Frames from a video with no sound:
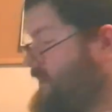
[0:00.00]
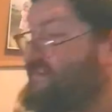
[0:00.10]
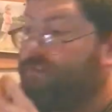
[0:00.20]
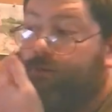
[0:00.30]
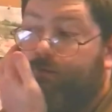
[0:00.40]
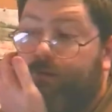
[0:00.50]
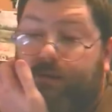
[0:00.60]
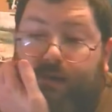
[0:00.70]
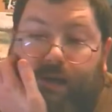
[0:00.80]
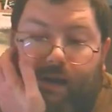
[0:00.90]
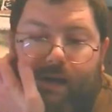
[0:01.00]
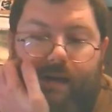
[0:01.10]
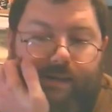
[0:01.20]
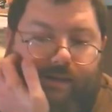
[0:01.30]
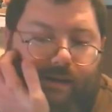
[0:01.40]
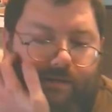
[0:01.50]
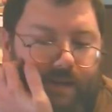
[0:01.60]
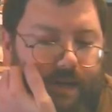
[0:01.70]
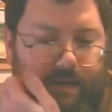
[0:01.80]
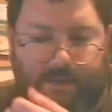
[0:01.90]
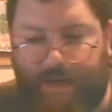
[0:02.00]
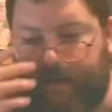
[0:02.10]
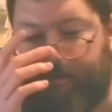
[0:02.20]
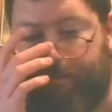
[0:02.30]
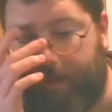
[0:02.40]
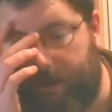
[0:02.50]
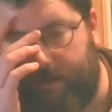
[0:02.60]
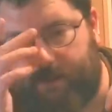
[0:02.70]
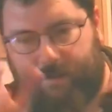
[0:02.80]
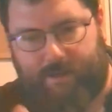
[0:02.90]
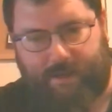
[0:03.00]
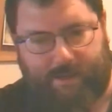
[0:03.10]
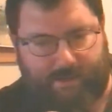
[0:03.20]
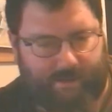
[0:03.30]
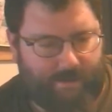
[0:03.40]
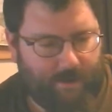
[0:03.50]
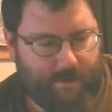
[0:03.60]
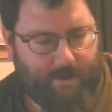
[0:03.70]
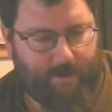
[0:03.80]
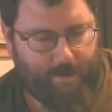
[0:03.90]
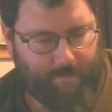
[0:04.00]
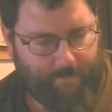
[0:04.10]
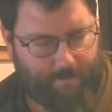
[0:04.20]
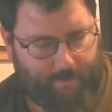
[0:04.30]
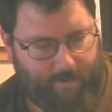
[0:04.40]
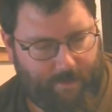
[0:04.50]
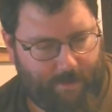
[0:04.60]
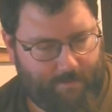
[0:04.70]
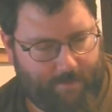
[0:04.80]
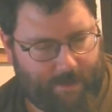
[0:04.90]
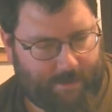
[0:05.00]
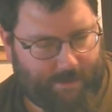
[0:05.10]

don't work, I still have to contact them about another case. But